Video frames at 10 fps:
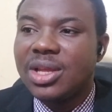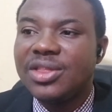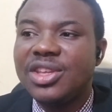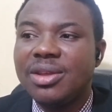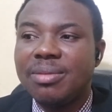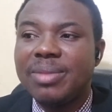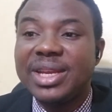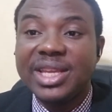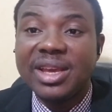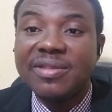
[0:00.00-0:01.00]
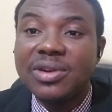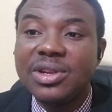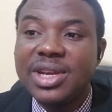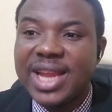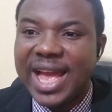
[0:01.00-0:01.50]
medieval
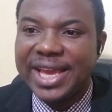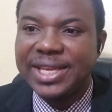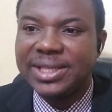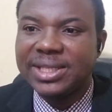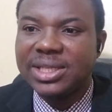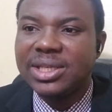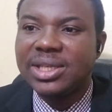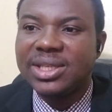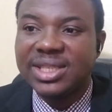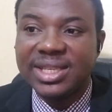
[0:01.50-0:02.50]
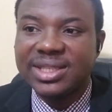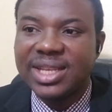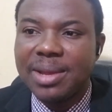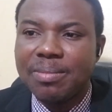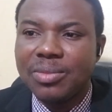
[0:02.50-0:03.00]
knight's
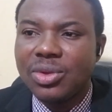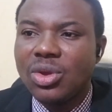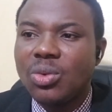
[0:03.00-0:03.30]
system